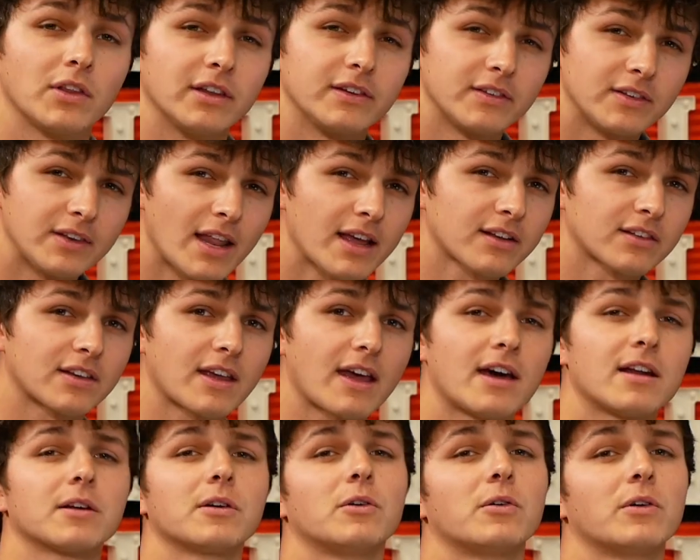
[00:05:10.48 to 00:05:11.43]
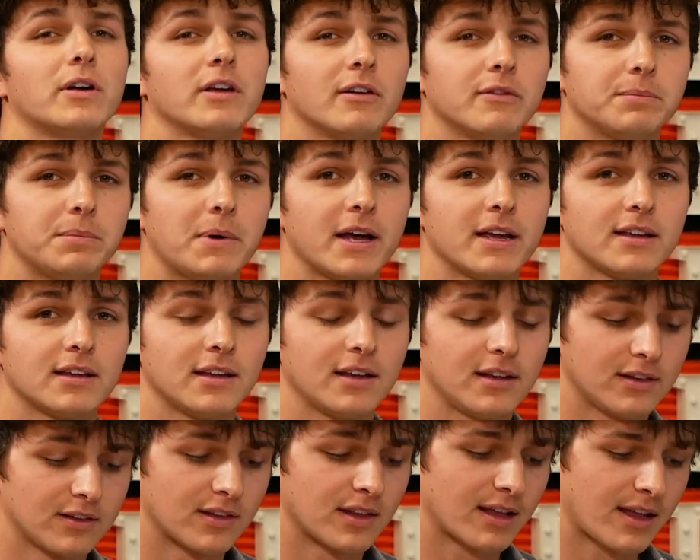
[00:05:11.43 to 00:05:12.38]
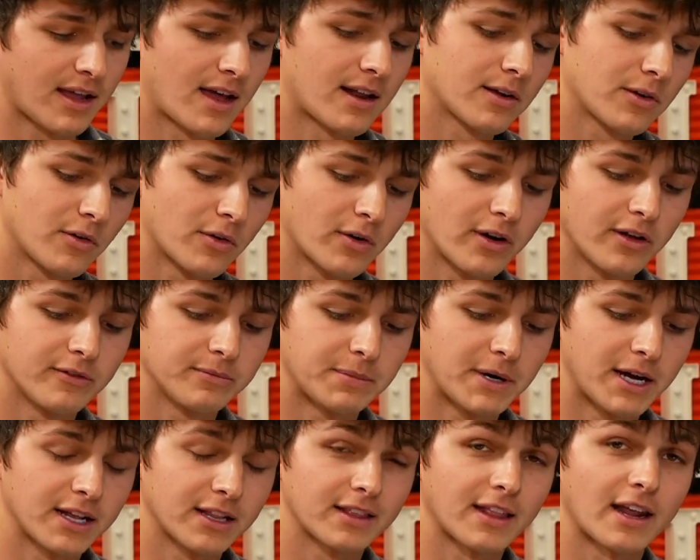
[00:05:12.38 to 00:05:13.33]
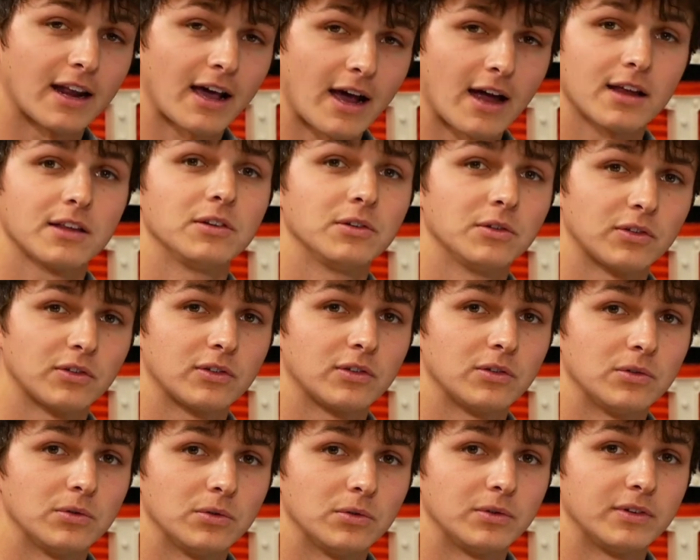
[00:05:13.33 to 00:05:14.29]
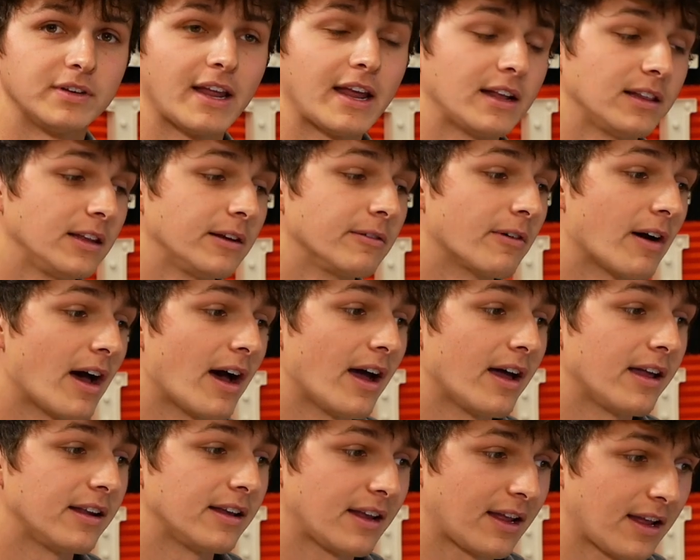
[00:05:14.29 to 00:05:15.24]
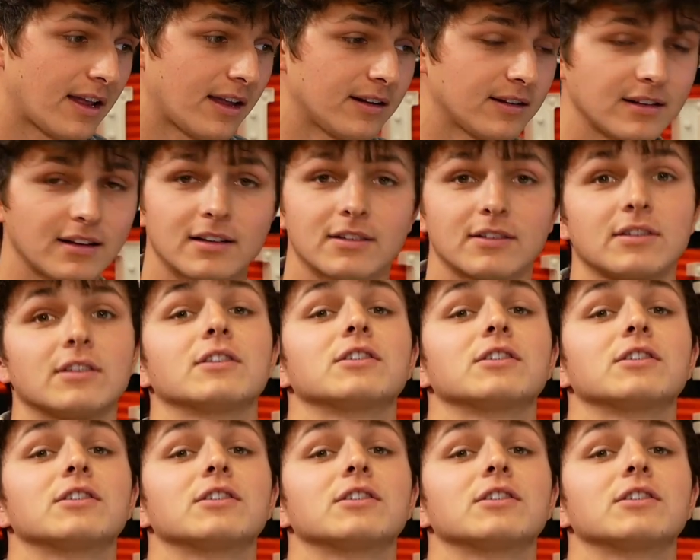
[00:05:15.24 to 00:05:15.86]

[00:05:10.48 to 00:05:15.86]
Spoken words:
this next category of bike is the category of bike that I used to daily ride, and it's the